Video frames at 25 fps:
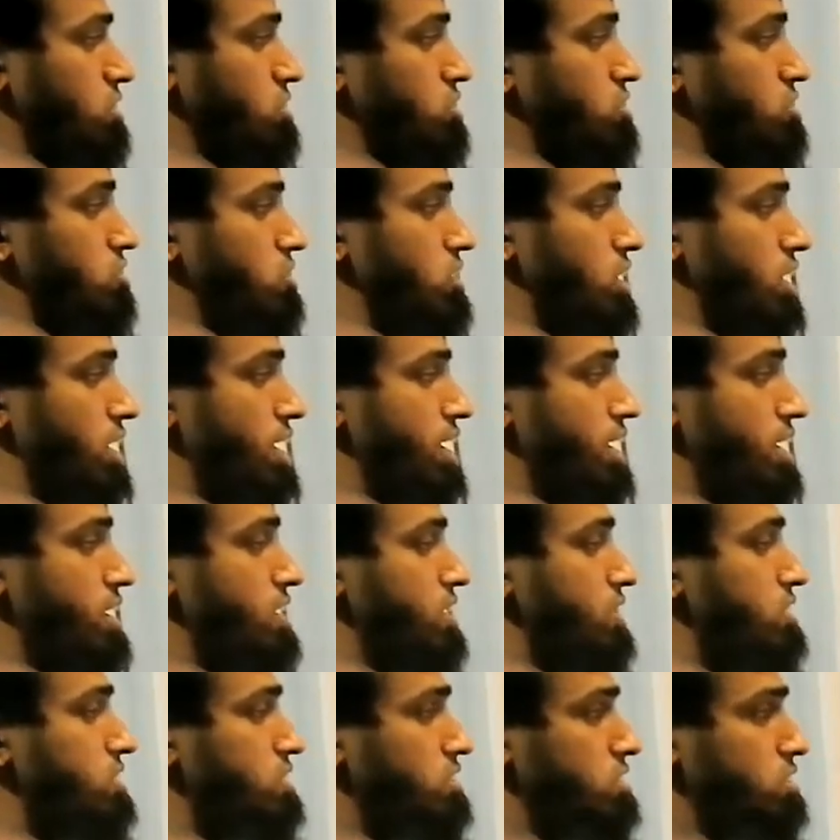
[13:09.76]
So the rate
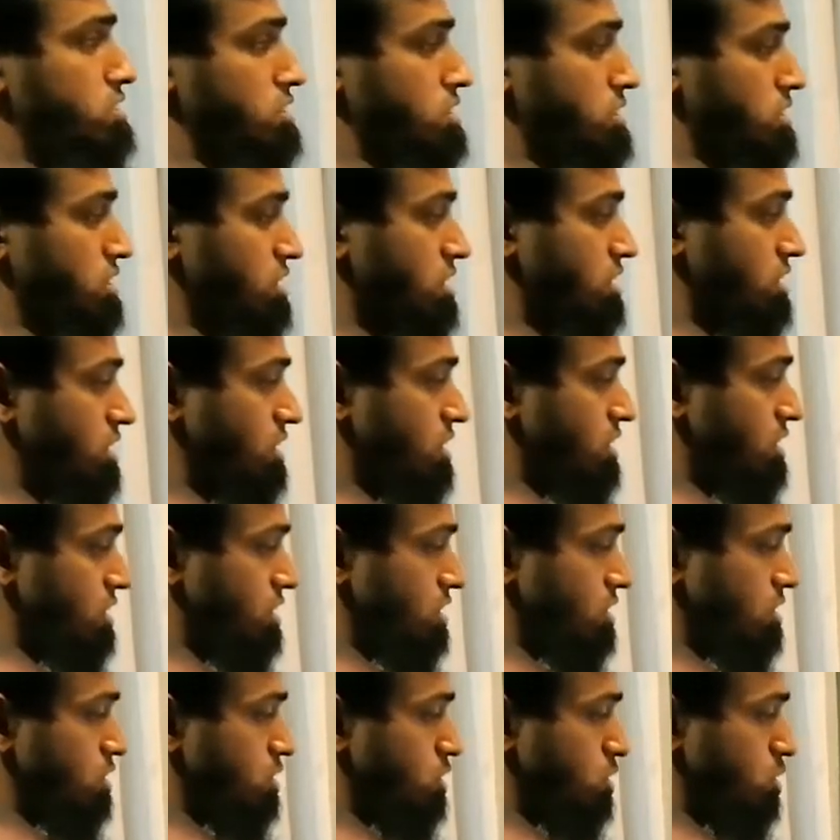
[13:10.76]
is
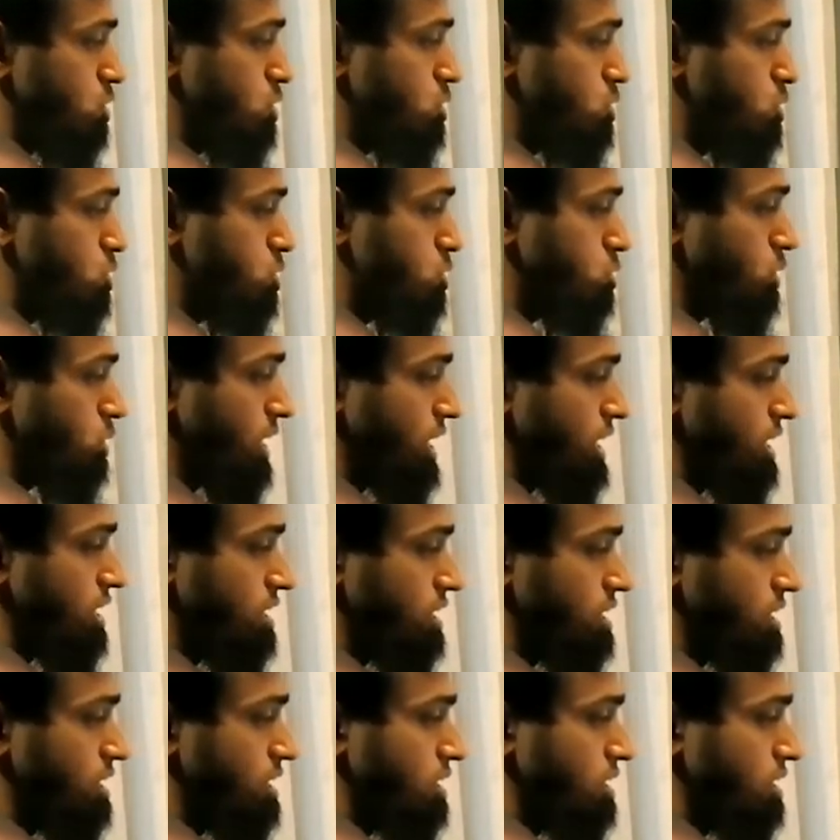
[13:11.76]
12%